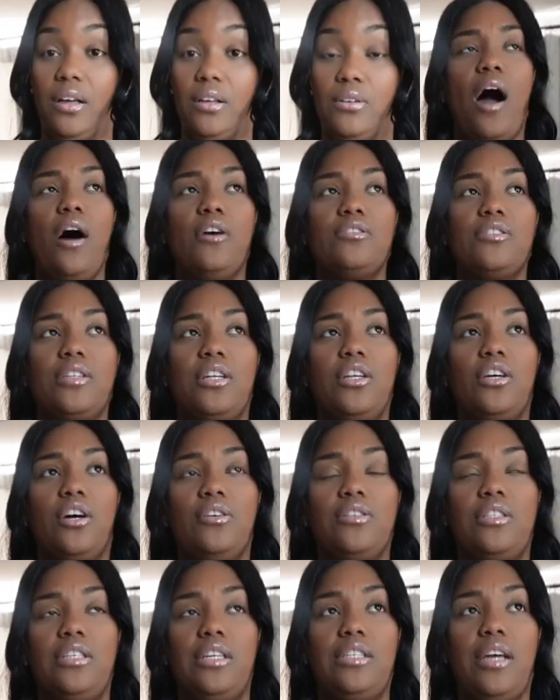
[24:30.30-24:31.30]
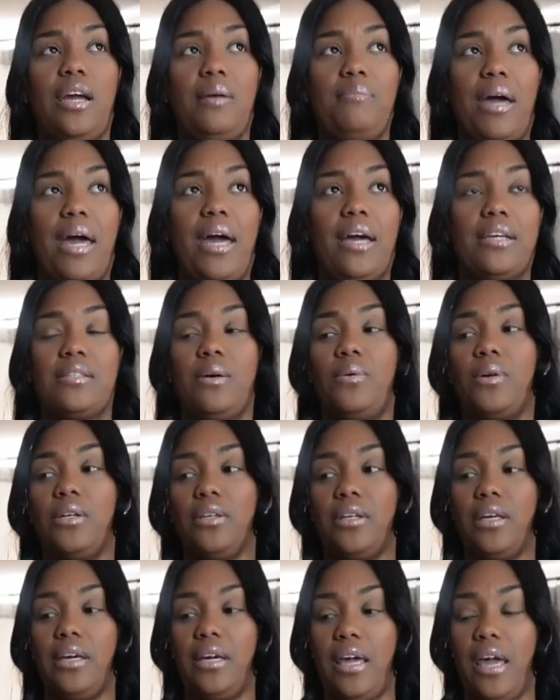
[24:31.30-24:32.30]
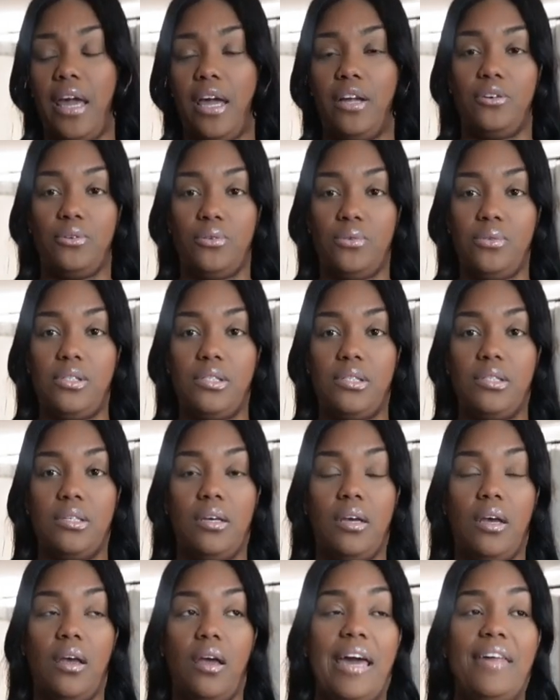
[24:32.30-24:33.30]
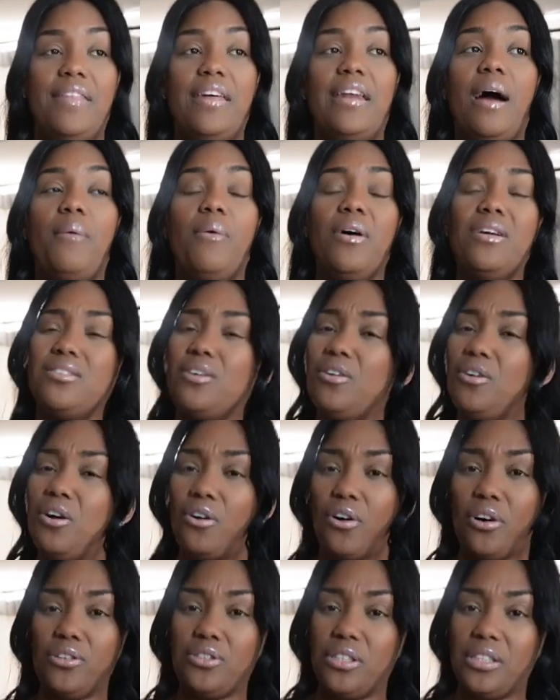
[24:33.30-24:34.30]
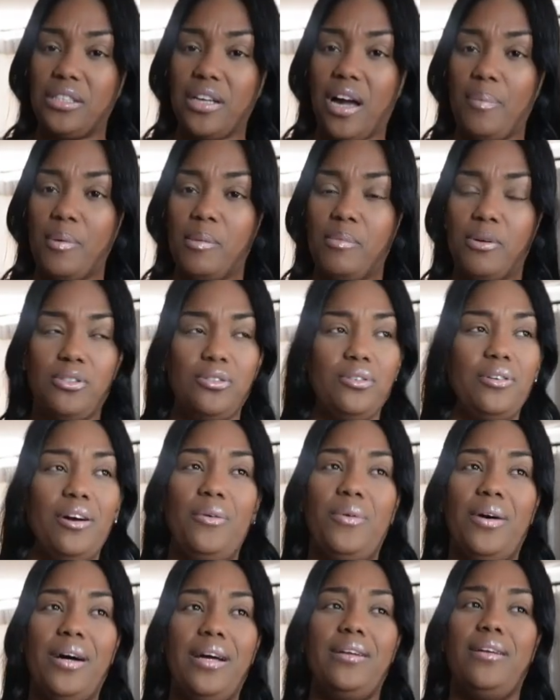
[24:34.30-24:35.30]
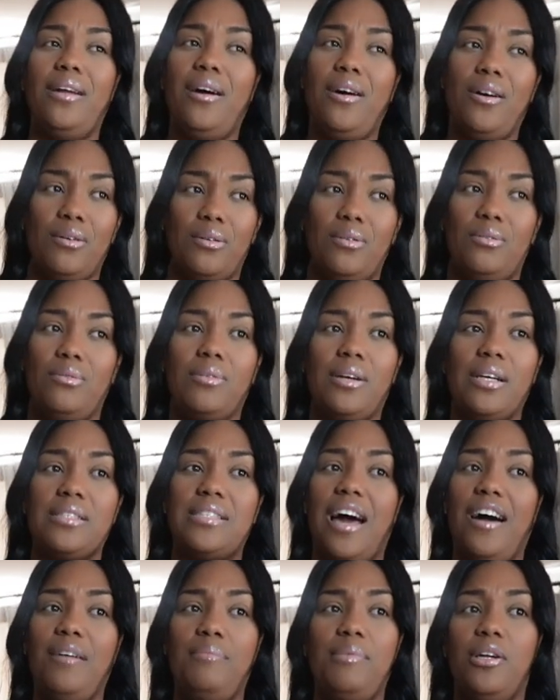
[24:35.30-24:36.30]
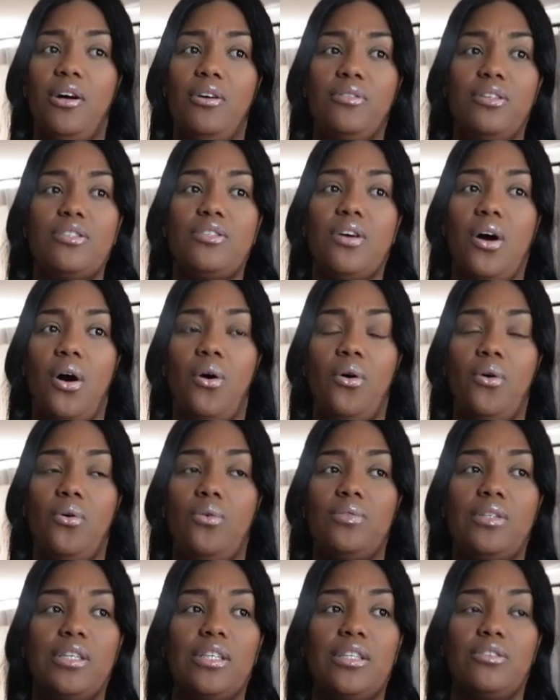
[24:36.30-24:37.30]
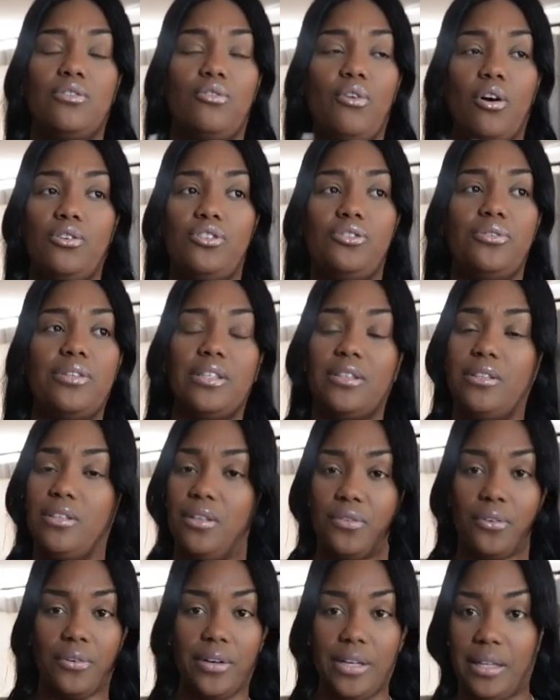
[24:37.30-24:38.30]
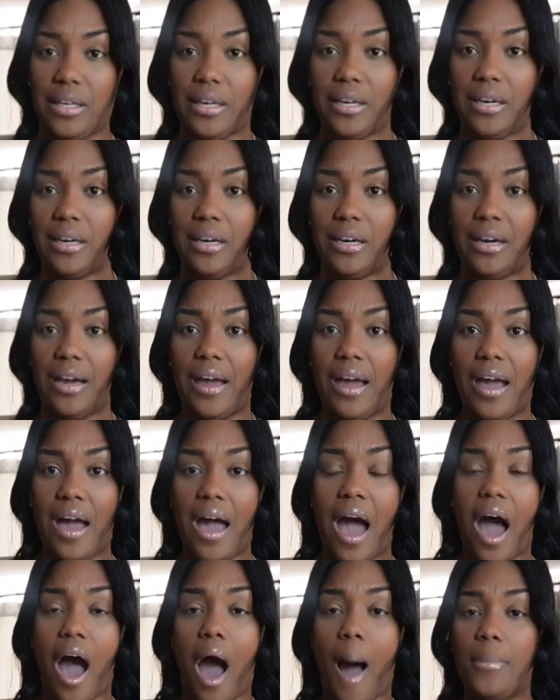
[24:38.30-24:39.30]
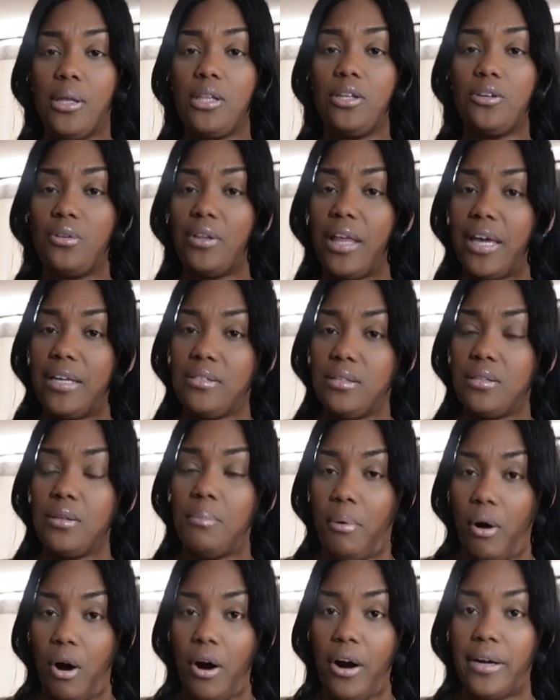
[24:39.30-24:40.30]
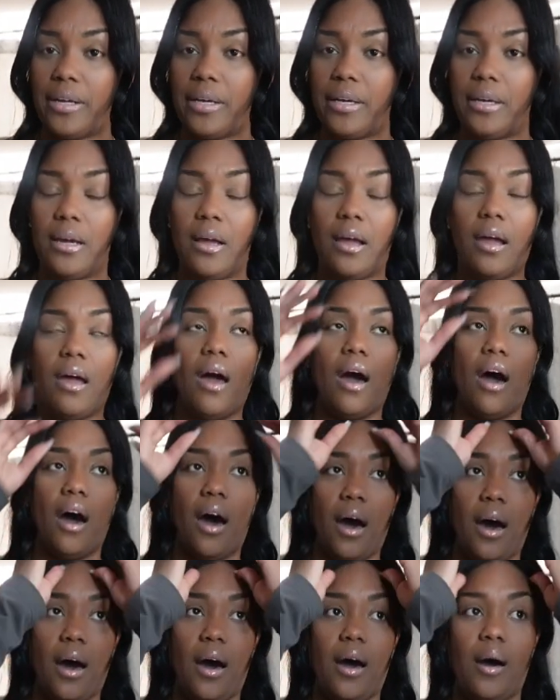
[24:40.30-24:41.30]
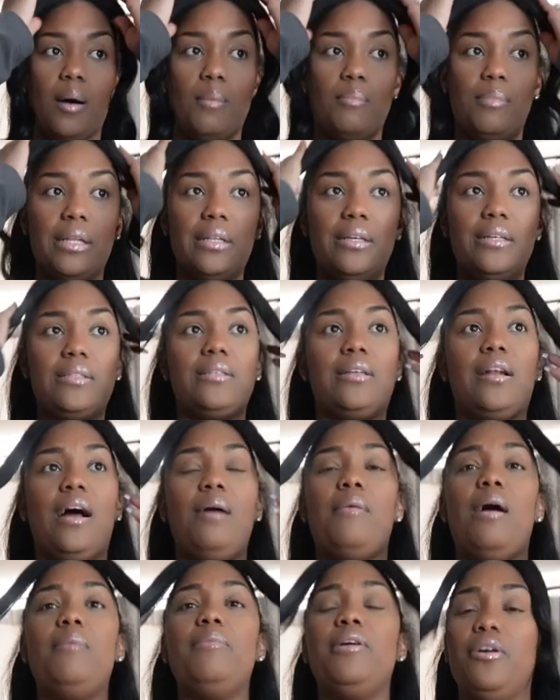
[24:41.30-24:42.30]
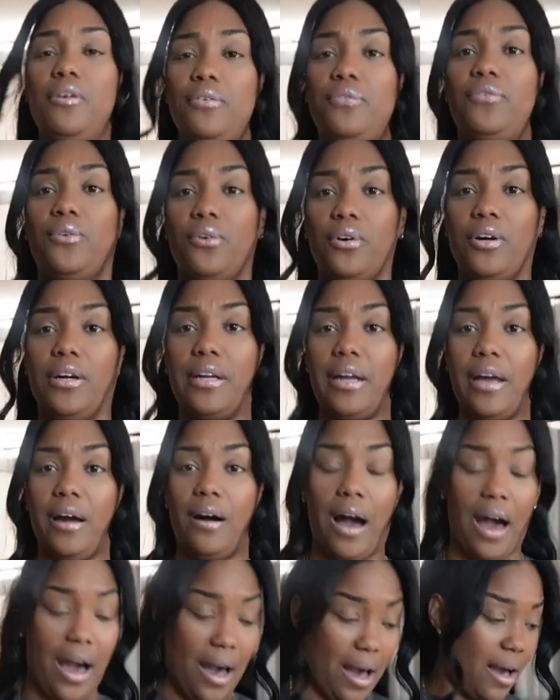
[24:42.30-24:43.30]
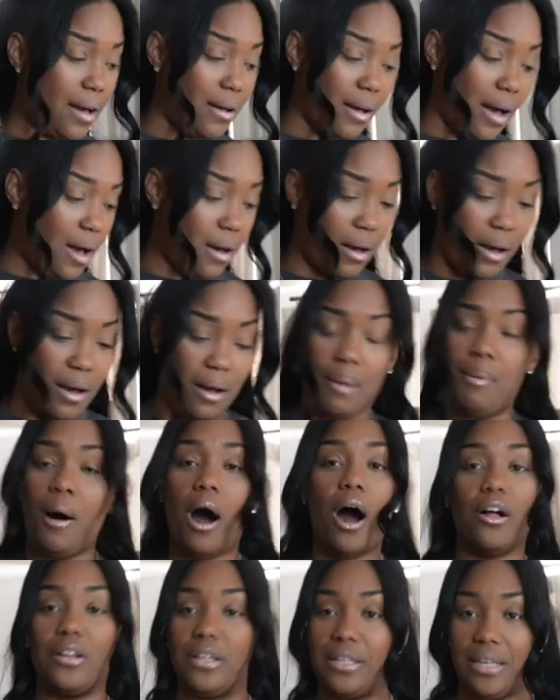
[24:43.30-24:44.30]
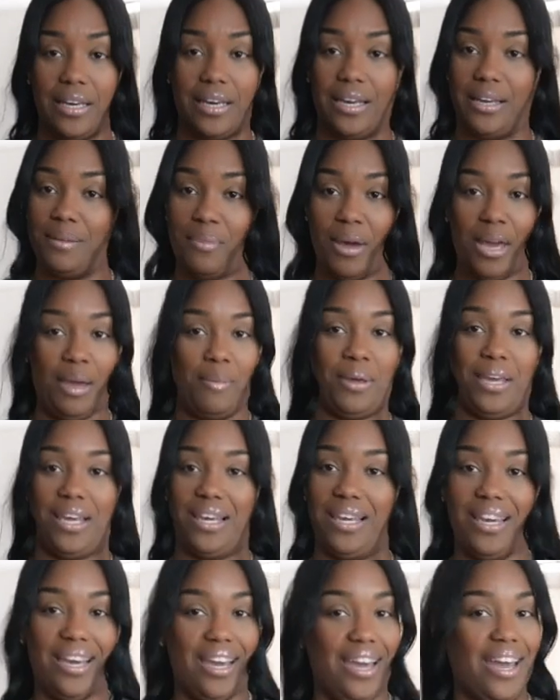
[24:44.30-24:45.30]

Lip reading: I also need to go to TJ Maxx. I want to look at candles. And then I was going to go grocery shopping, but you know what? No, because I've been on this whole grocery delivery thing. I'm a little late to the party. But listen, I'm here for it. Now, I'm all in, baby.